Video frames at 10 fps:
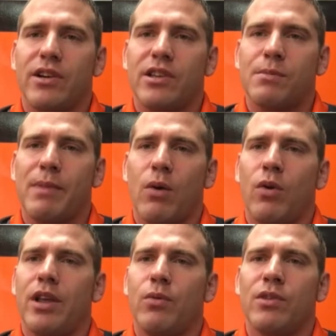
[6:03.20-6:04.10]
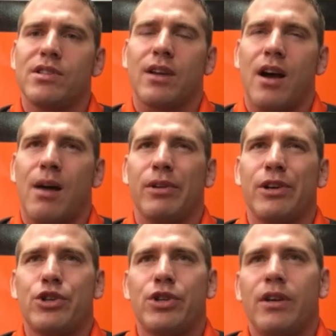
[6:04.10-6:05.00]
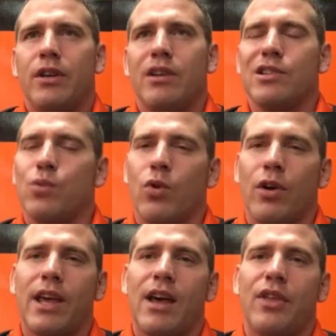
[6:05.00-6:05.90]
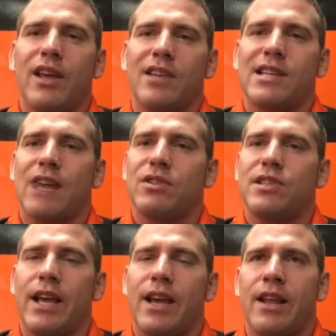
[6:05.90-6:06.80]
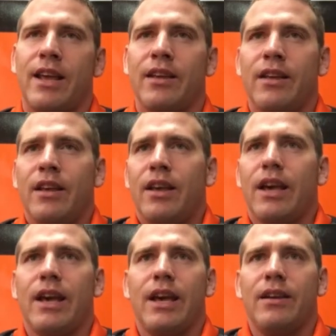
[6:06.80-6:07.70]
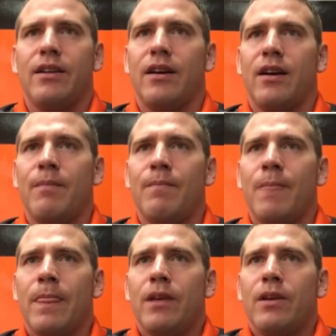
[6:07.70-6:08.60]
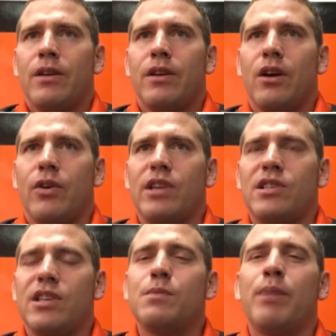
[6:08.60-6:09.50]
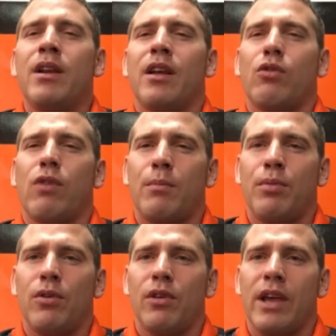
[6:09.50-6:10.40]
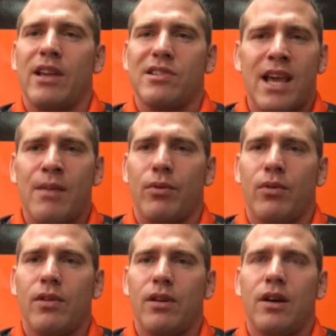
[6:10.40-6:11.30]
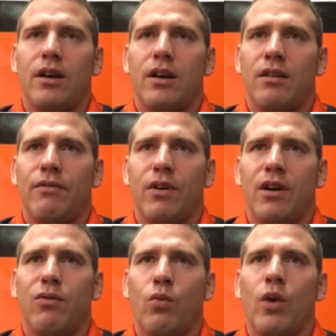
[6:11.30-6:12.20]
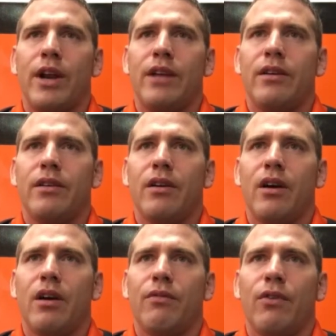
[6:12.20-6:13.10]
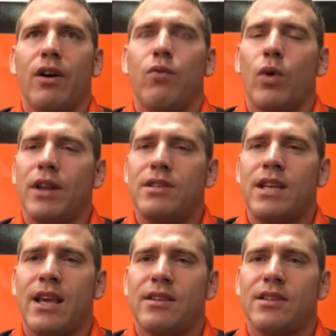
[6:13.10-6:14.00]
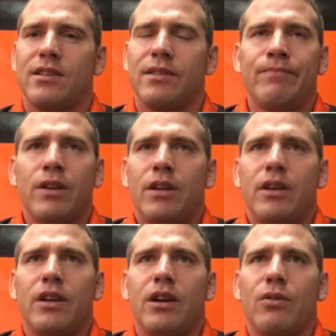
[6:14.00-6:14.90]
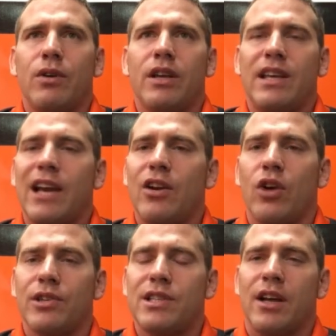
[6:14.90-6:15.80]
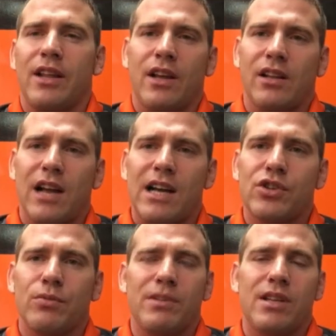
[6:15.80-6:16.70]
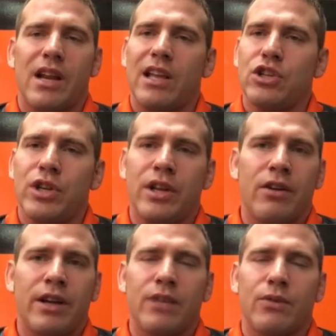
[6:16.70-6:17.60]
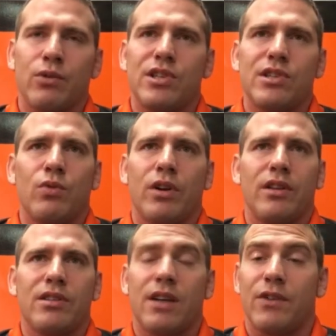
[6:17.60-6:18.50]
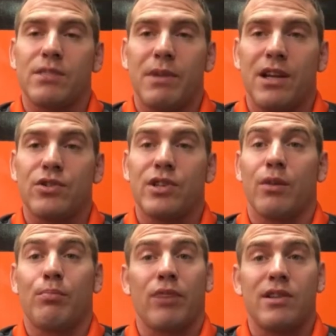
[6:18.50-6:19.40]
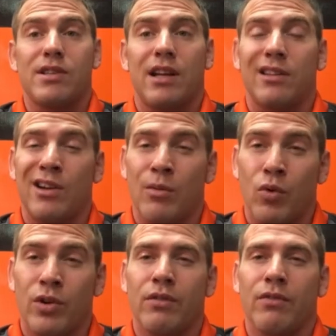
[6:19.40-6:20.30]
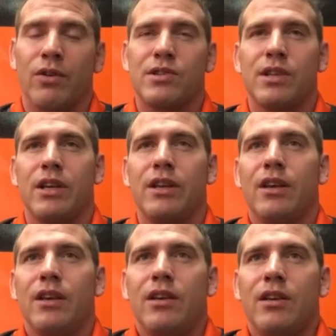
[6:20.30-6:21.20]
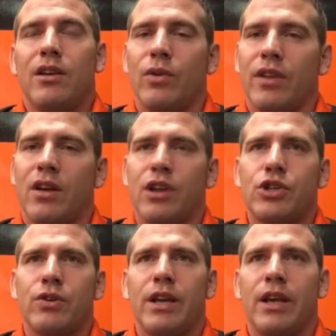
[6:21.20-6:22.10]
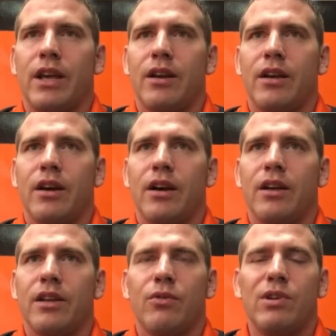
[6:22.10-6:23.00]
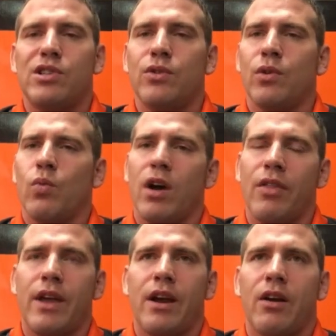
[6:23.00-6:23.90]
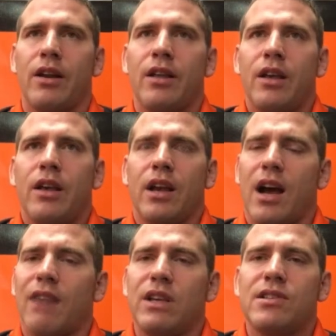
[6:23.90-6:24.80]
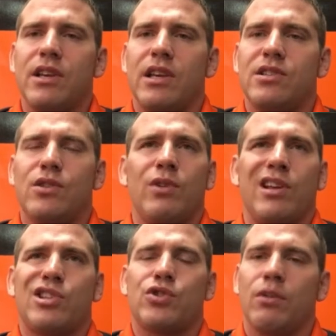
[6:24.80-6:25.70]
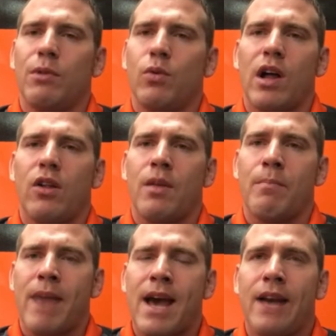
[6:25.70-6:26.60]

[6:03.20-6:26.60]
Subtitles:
about what he wants to accomplish. His work ethic is outstanding, and you know, he's been an incredible example of what it takes to, you know, get it all done in the classroom. He's in engineering, which is one of the toughest majors here at Princeton, at the number one university, you know, in the country. And, you know, he's doing well there. And obviously he's doing extremely well on the mat.